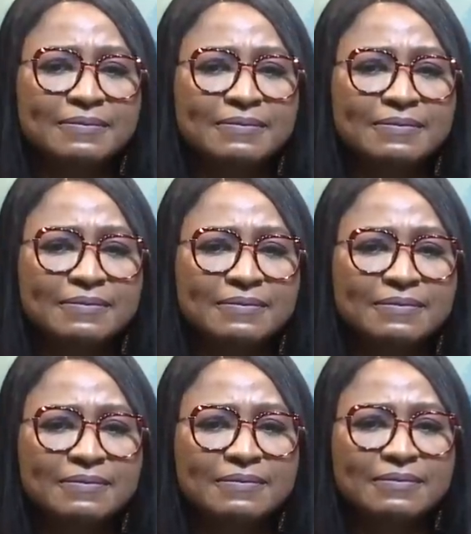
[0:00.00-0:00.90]

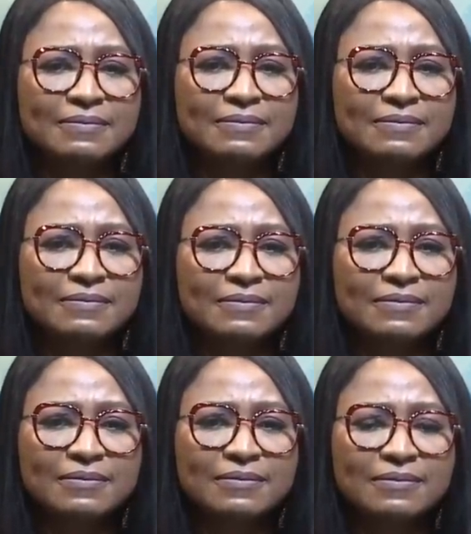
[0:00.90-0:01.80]

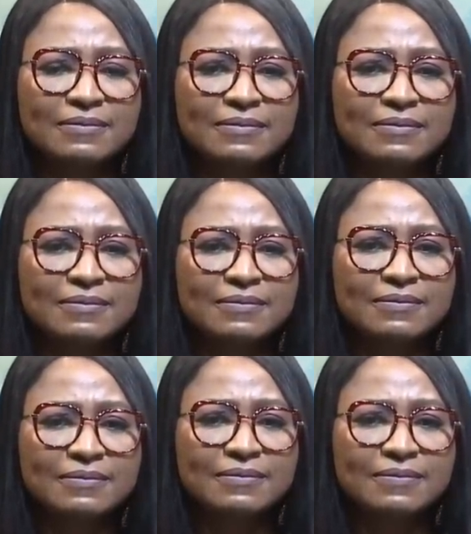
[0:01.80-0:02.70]

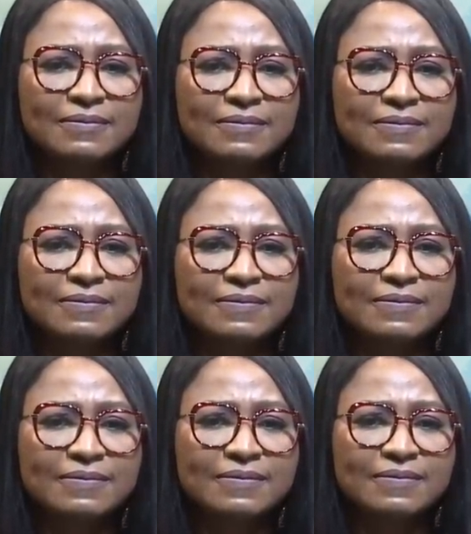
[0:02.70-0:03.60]

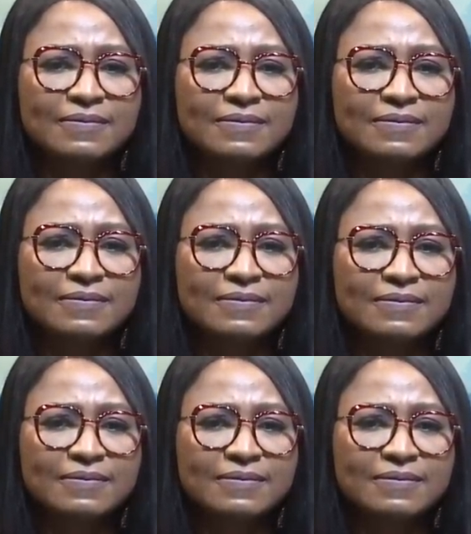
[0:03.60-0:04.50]
Nothing is said.